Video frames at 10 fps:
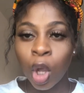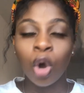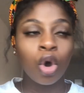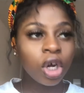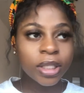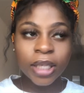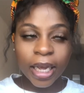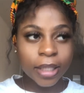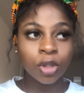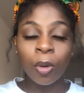God
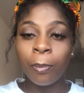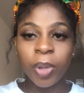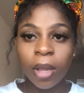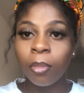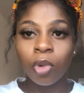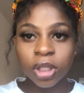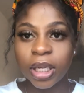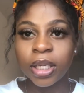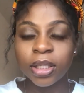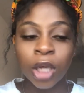says be
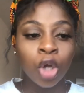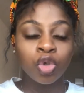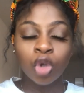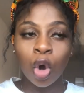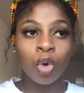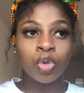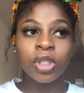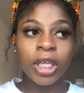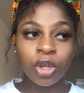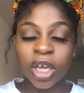modest, so you
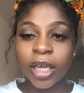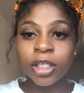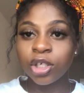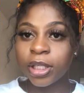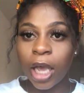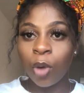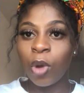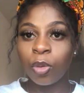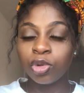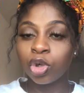think you can just get
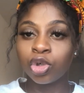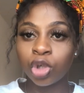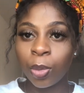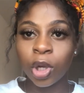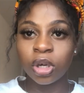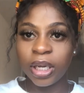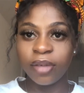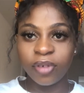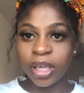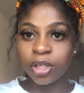away with just showing
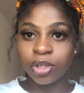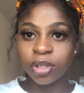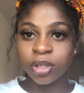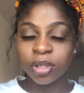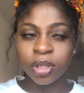cleavage?